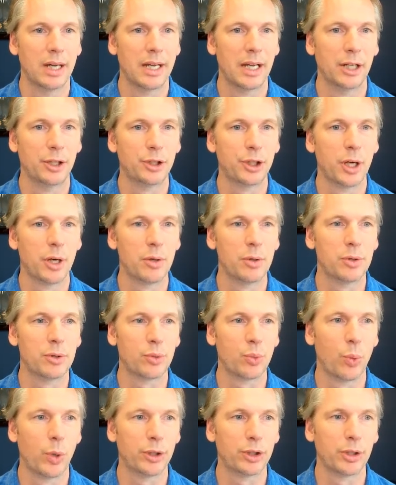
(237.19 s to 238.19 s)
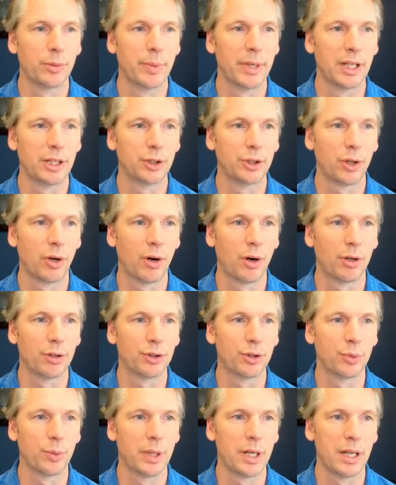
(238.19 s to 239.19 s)
It shows what you're being
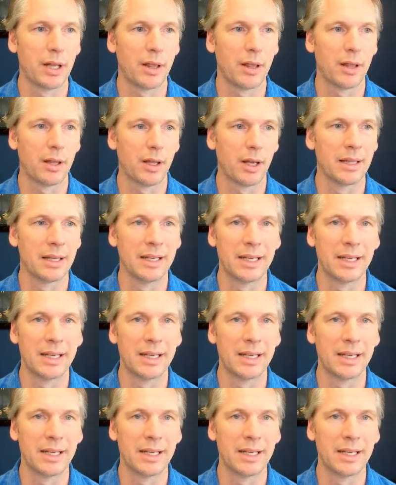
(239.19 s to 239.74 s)
charged with, the